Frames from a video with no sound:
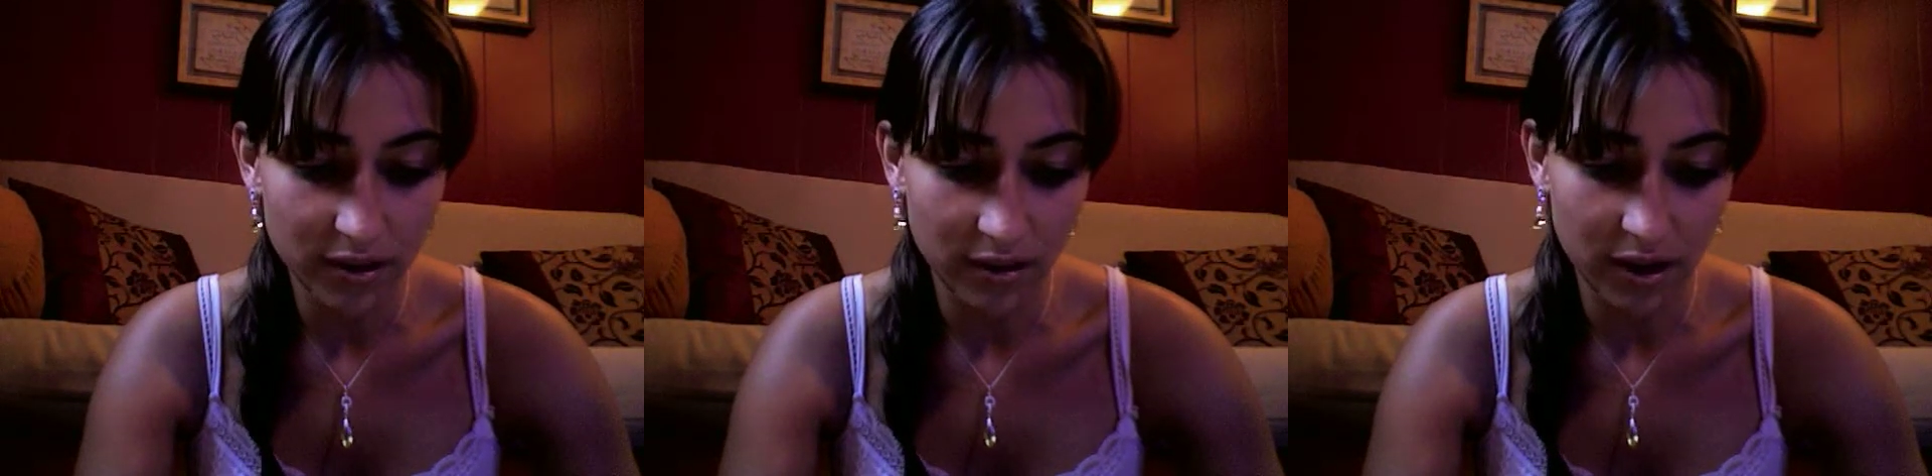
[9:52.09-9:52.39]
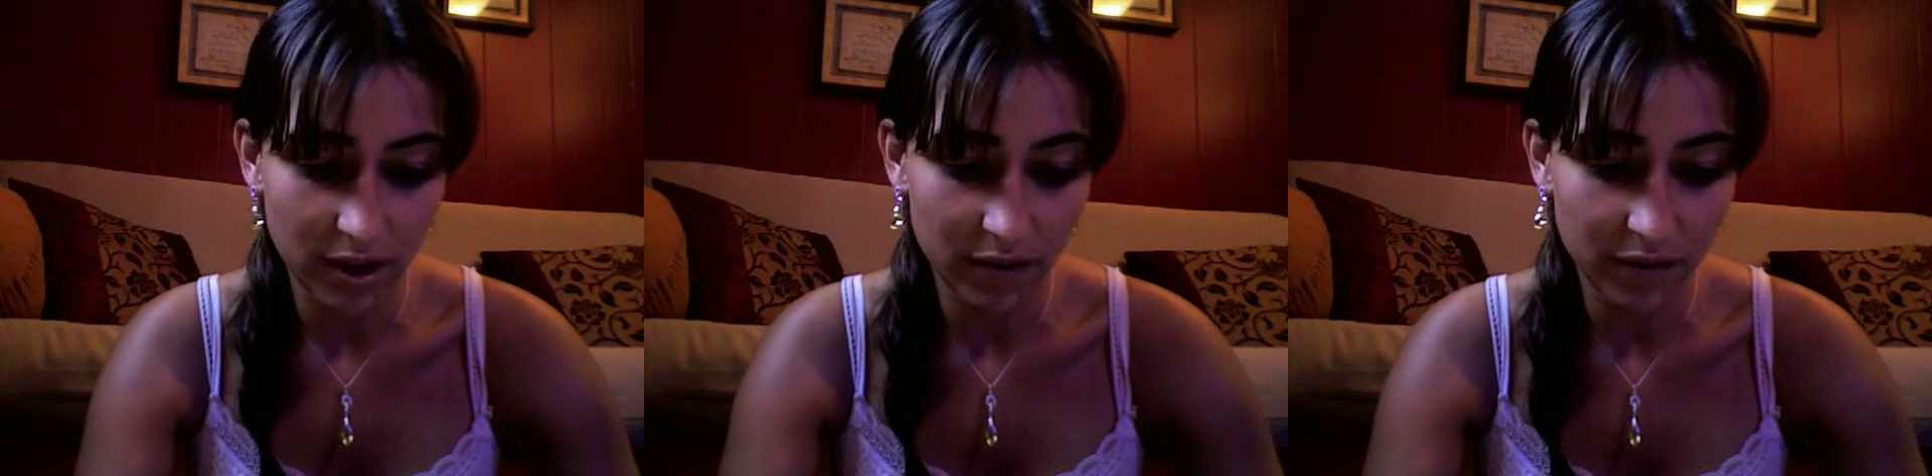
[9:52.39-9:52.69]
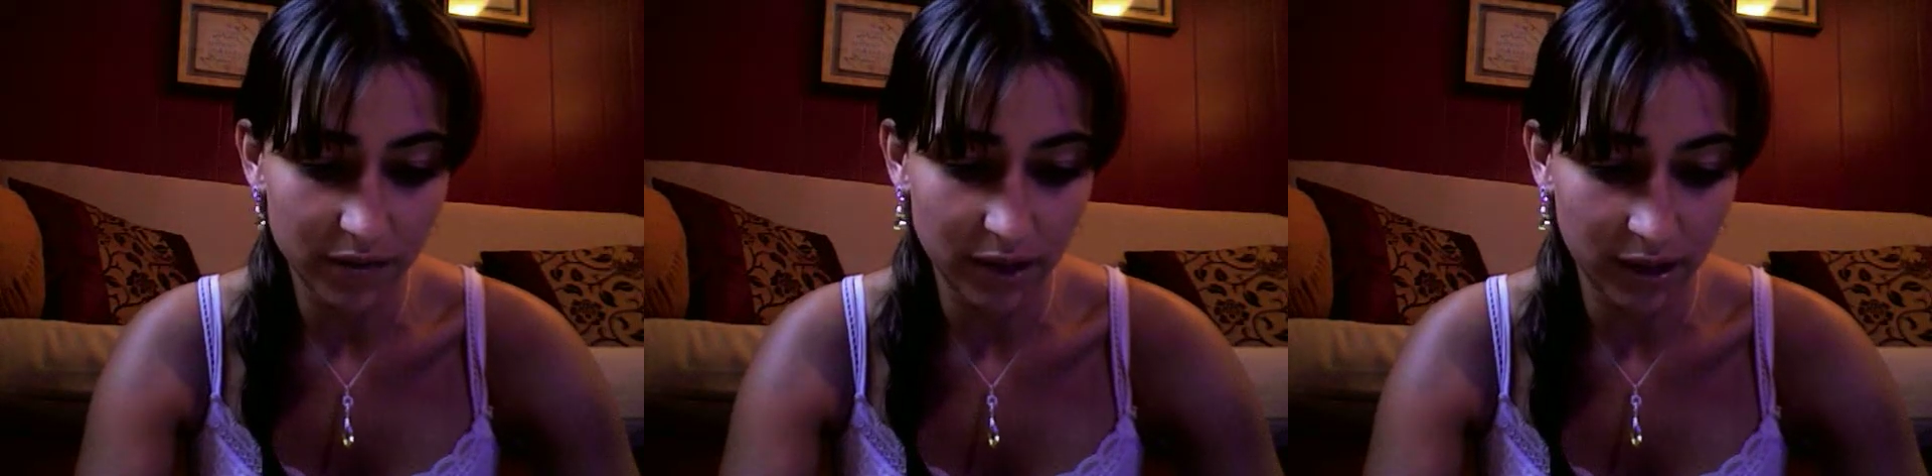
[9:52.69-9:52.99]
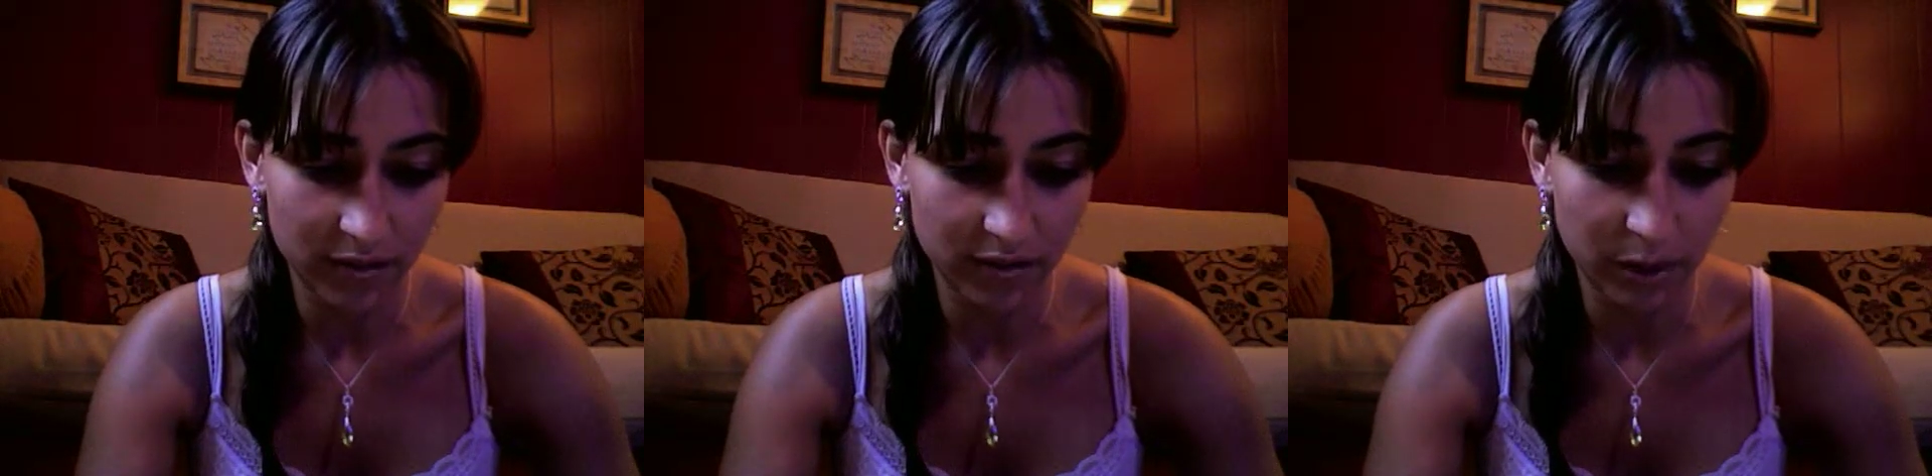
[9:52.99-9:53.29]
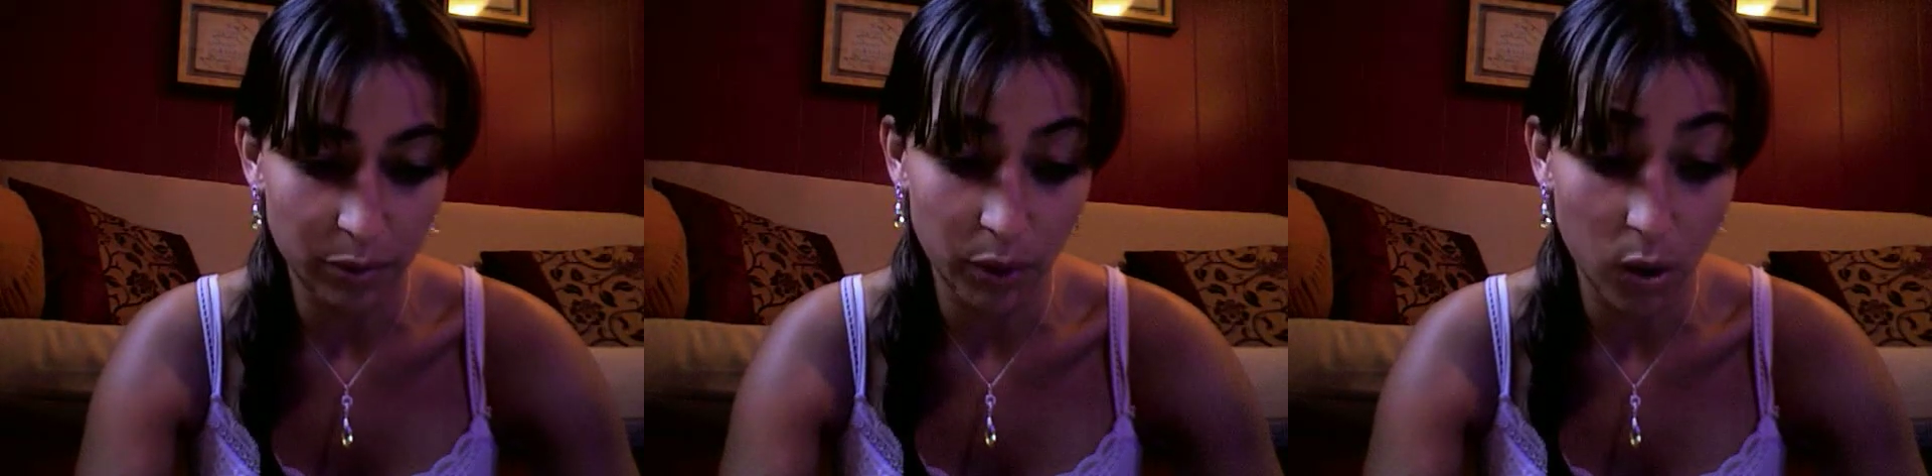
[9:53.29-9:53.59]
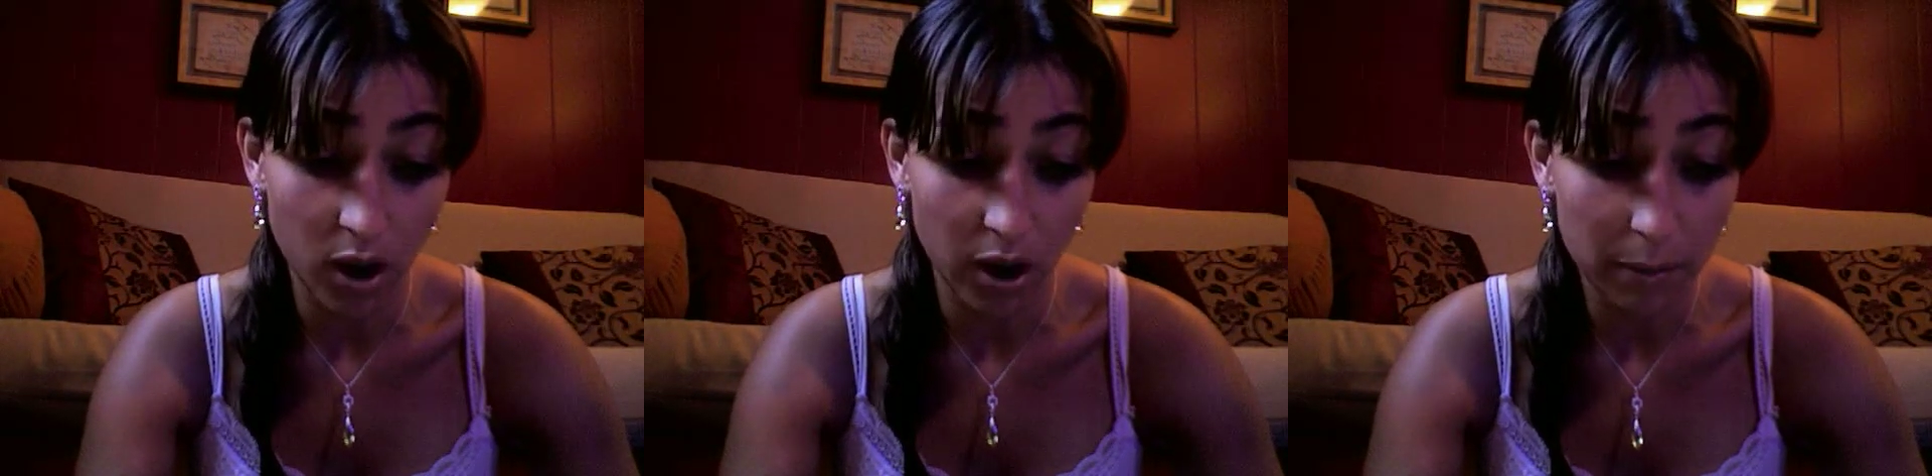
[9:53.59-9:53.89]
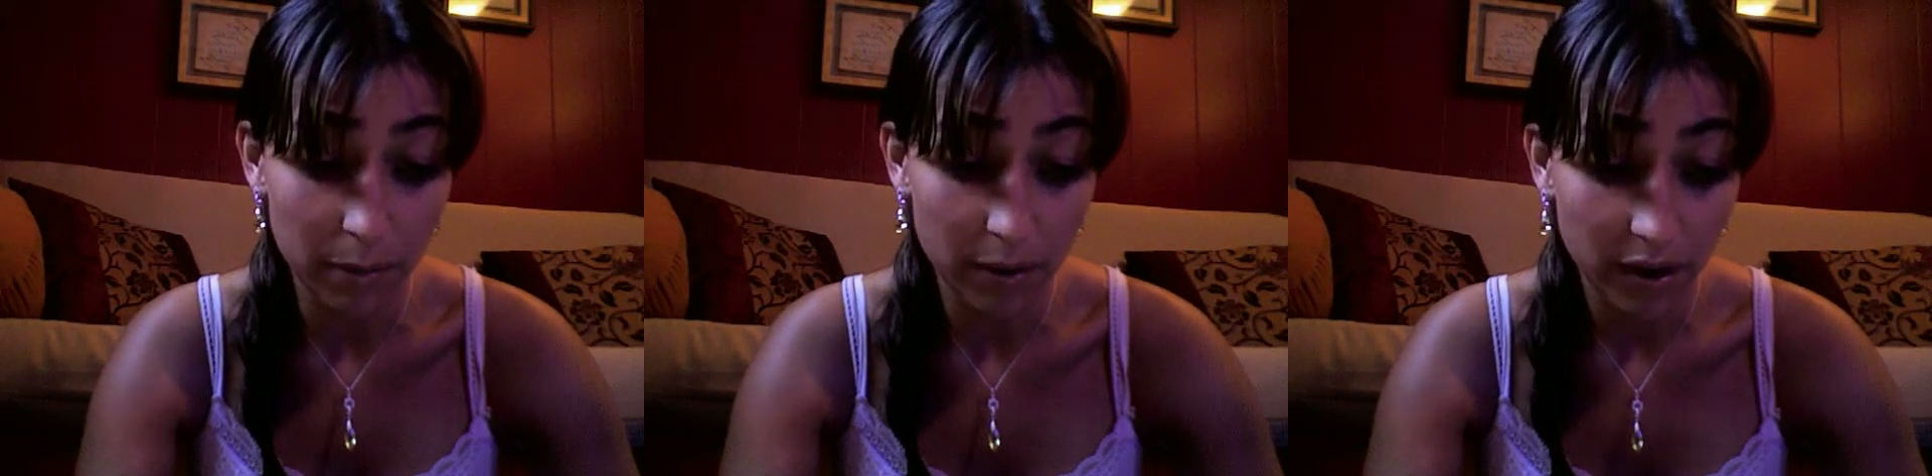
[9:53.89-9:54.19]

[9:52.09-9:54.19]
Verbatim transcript: and had and they broke up